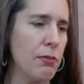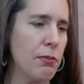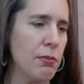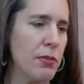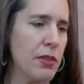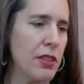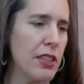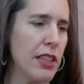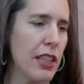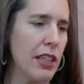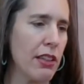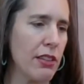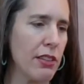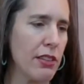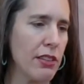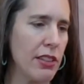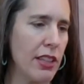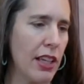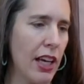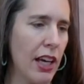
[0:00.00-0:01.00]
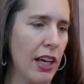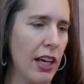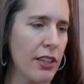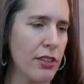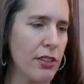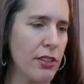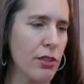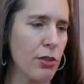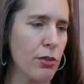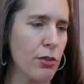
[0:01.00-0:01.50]
sales
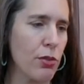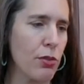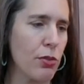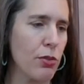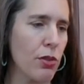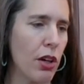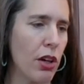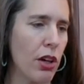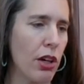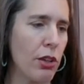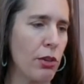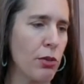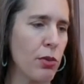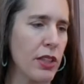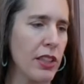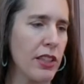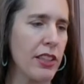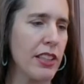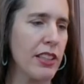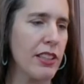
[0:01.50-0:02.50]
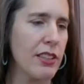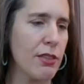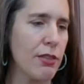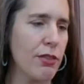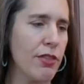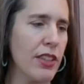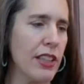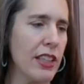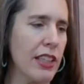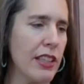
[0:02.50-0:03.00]
tax on release
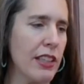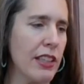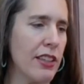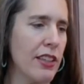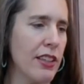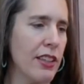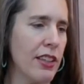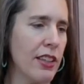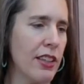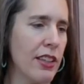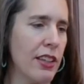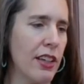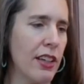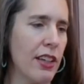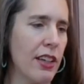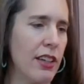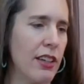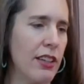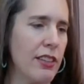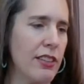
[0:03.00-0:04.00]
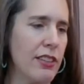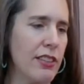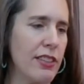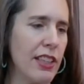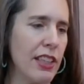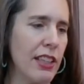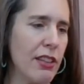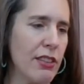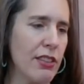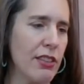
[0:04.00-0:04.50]
fee,
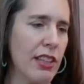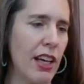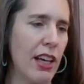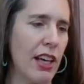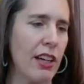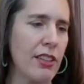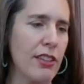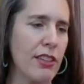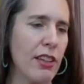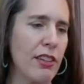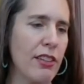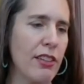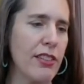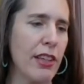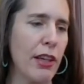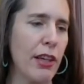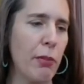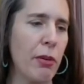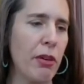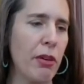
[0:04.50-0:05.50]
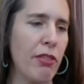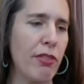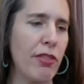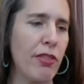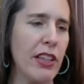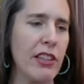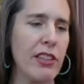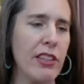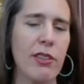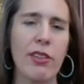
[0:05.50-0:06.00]
sales tax on settlement
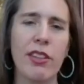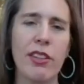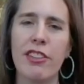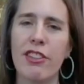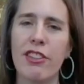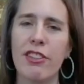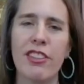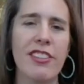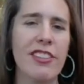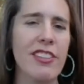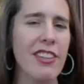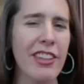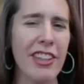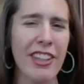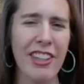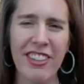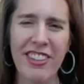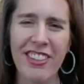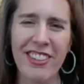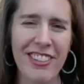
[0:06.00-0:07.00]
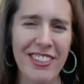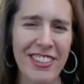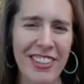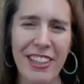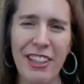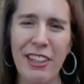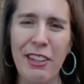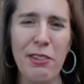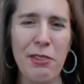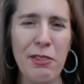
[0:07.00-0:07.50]
fee. So these are just little,
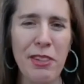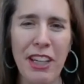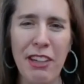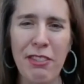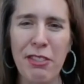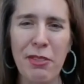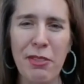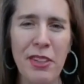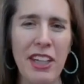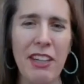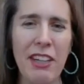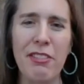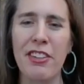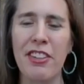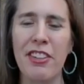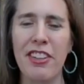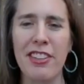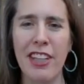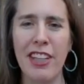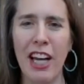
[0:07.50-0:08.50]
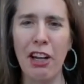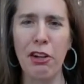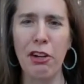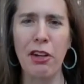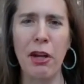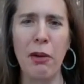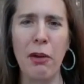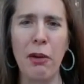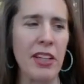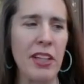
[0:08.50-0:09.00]
whatever. The title
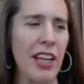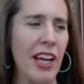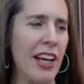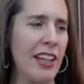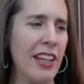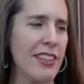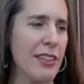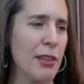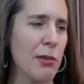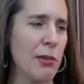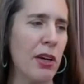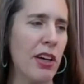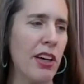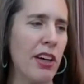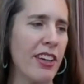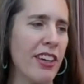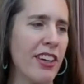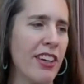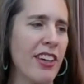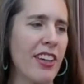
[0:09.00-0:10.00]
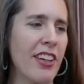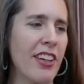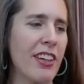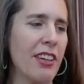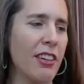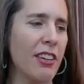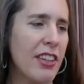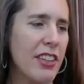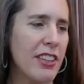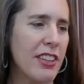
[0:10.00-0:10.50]
company adds them on.
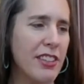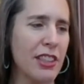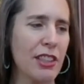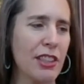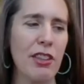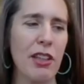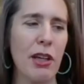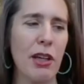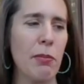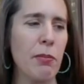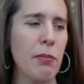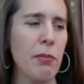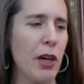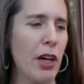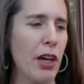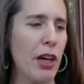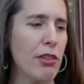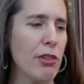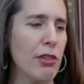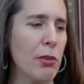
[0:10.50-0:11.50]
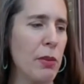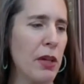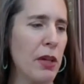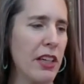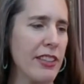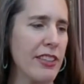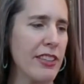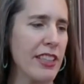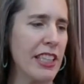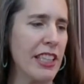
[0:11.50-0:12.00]
Consider them
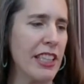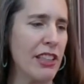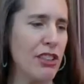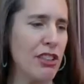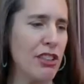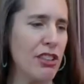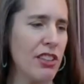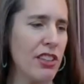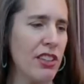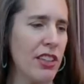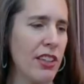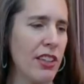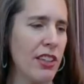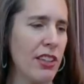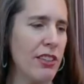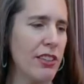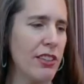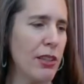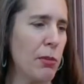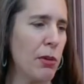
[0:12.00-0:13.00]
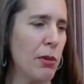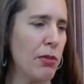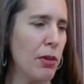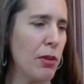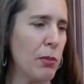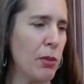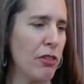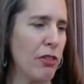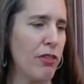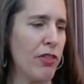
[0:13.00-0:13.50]
$100 each. Some of
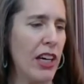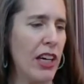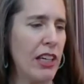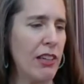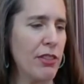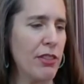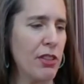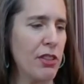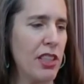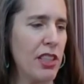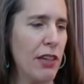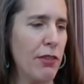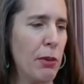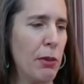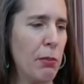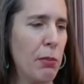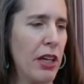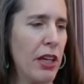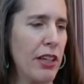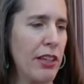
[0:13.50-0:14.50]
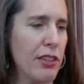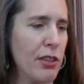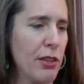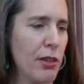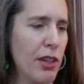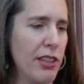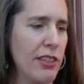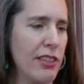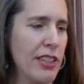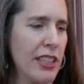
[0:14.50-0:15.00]
them are $5 or $7. So
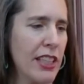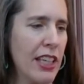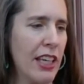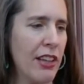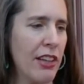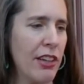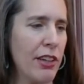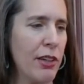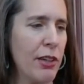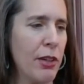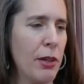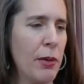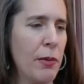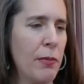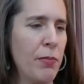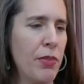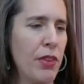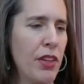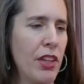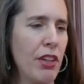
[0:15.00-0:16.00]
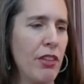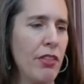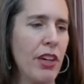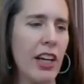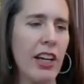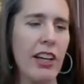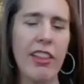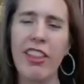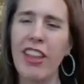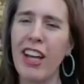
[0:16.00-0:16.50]
altogether, you've
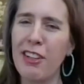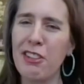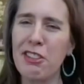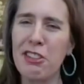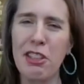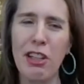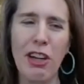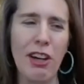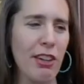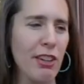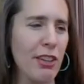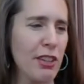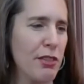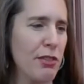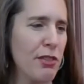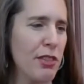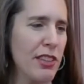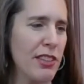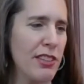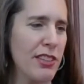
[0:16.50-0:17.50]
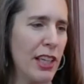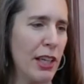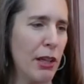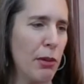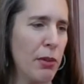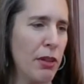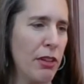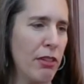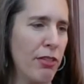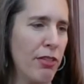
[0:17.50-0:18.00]
got $1,000 for the
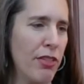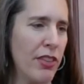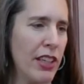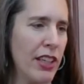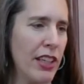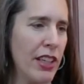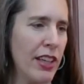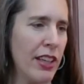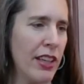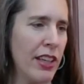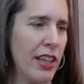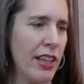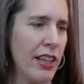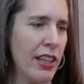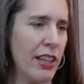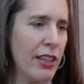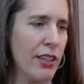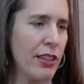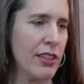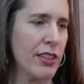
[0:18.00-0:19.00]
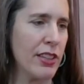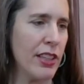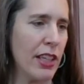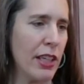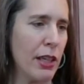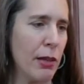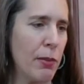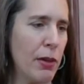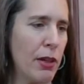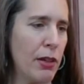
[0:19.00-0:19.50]
settlement fee, and then that looks
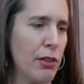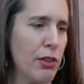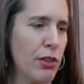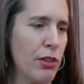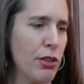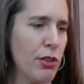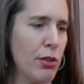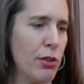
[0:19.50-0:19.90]
like about